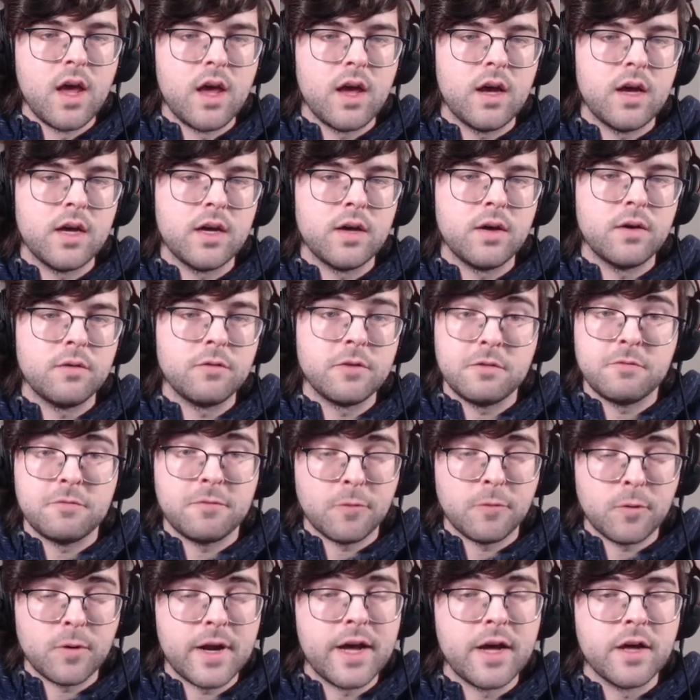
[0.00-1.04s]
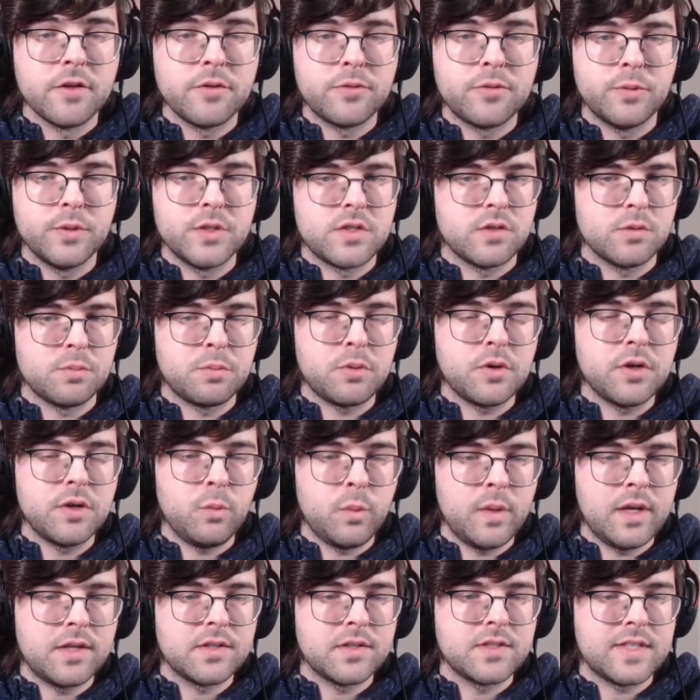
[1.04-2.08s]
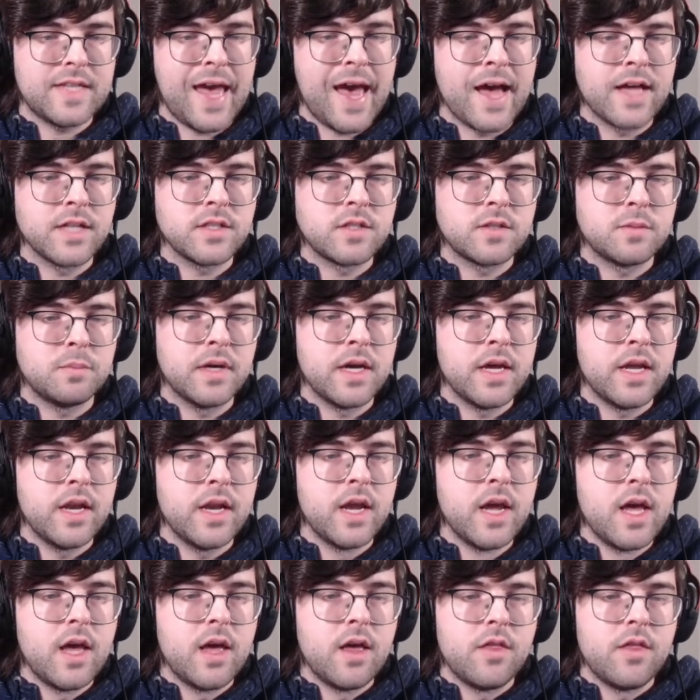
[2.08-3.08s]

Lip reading: and 4 health, which so pretty weak stats, but